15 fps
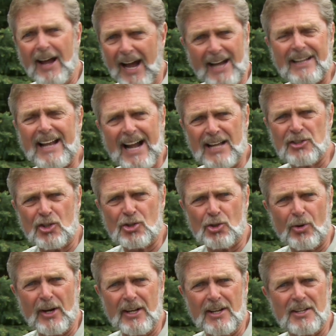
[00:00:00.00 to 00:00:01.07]
I'd
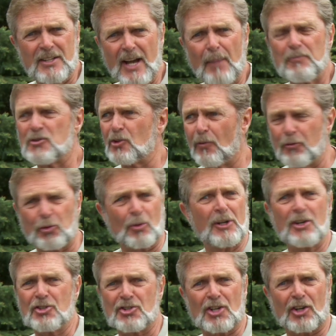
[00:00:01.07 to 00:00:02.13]
concentrate in depths of 3
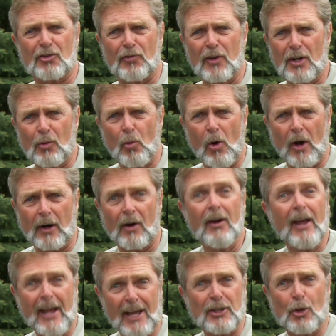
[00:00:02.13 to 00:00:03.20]
to 6 feet of water.
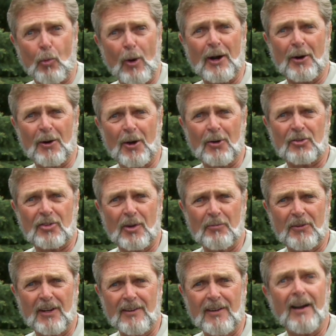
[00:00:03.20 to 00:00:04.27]
And you want to know
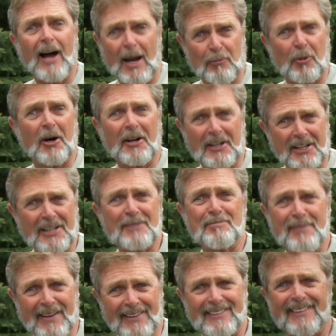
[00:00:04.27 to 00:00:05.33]
something? I'm going to get
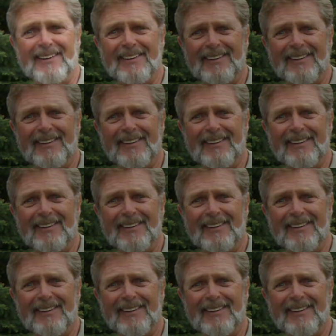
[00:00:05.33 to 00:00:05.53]
bit.